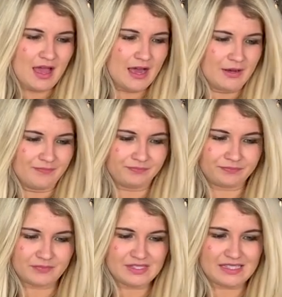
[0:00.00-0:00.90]
Um,
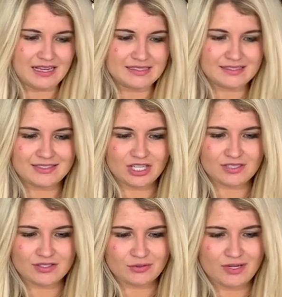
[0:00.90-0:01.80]
sizing
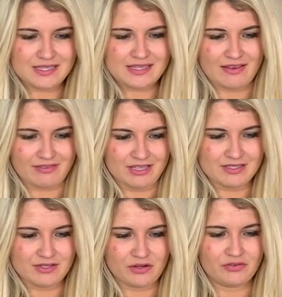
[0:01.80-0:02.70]
starts at 27.
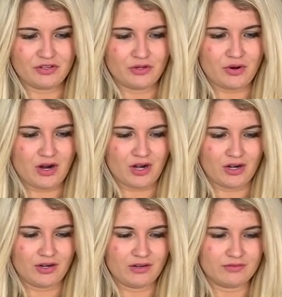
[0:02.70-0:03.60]
So if you
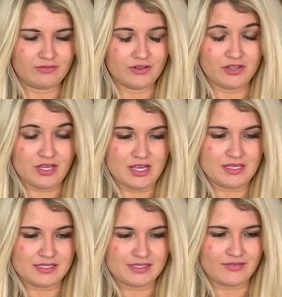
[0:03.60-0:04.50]
are for
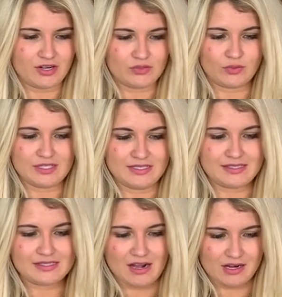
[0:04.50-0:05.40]
these, as far as what's in
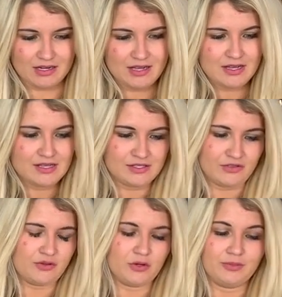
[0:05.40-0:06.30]
stock, so
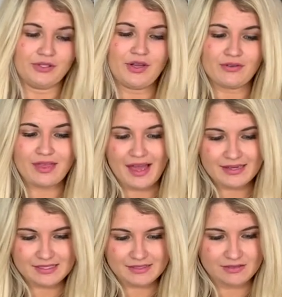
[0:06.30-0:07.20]
if you're below
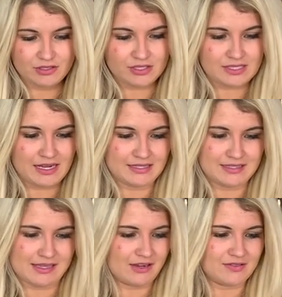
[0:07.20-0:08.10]
that, your size
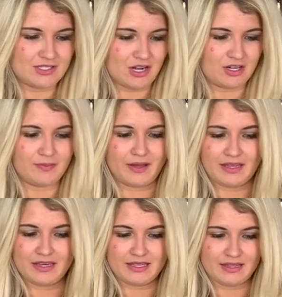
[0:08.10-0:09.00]
is out of stock, but
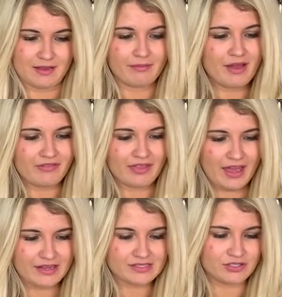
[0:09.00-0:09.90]
anything above
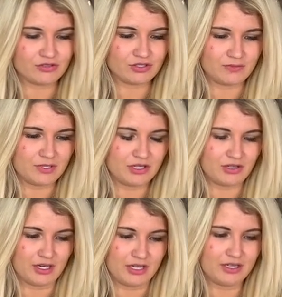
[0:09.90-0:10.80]
that, you should be
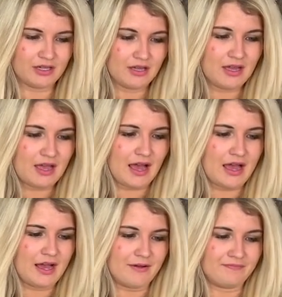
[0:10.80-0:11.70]
good.
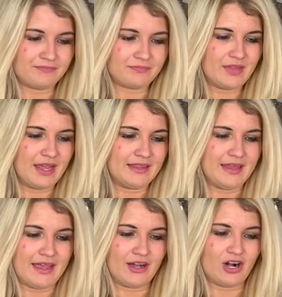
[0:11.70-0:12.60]
Um, and
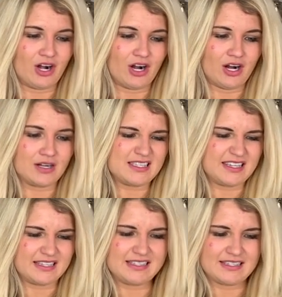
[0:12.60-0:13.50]
they are
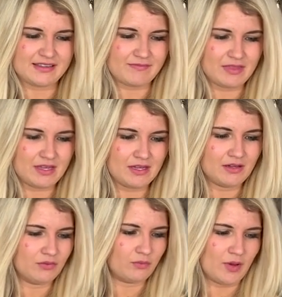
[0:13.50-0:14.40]
60 something
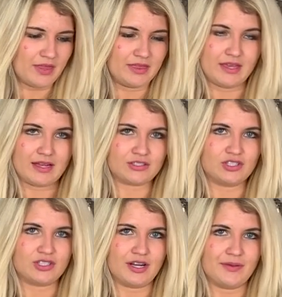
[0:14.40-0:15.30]
with the
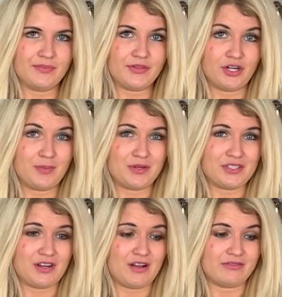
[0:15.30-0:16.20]
extra
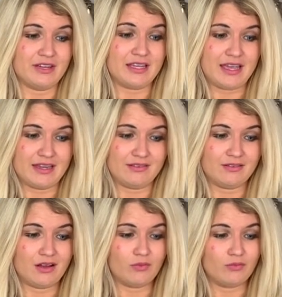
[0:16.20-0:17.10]
30% off. Again,
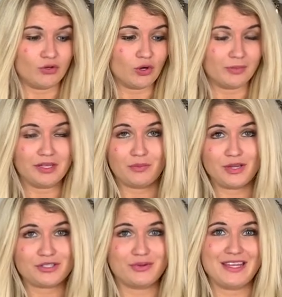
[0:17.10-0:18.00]
normally
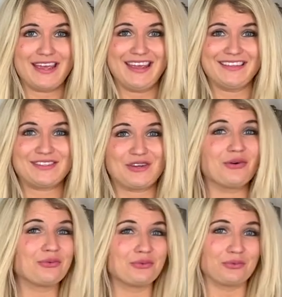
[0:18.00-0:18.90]
128,
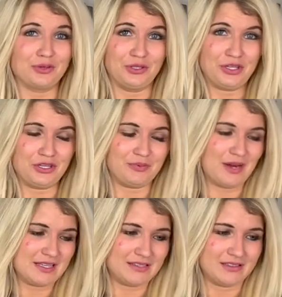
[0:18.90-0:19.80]
so really good
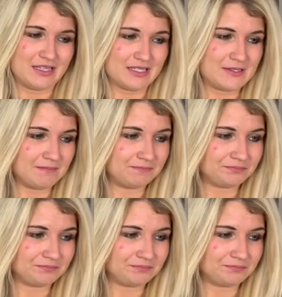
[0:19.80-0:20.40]
price on these.